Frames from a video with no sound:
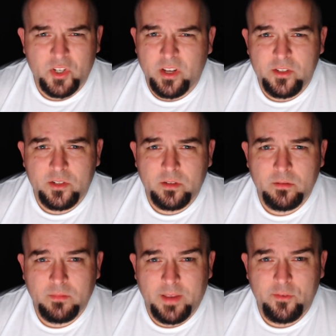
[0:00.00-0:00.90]
Don't
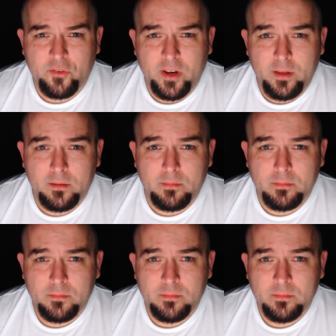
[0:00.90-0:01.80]
judge. Have you tried it?
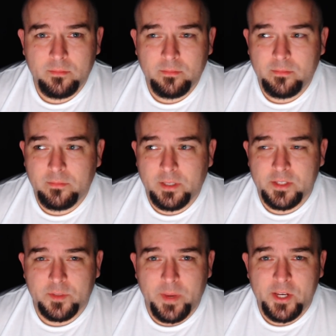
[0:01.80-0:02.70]

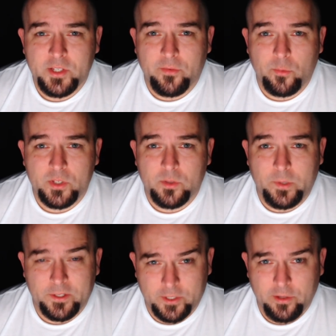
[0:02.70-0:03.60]
Getting smashed every once
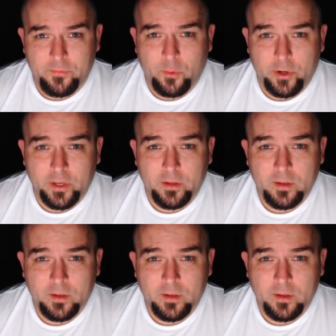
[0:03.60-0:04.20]
in a while is good for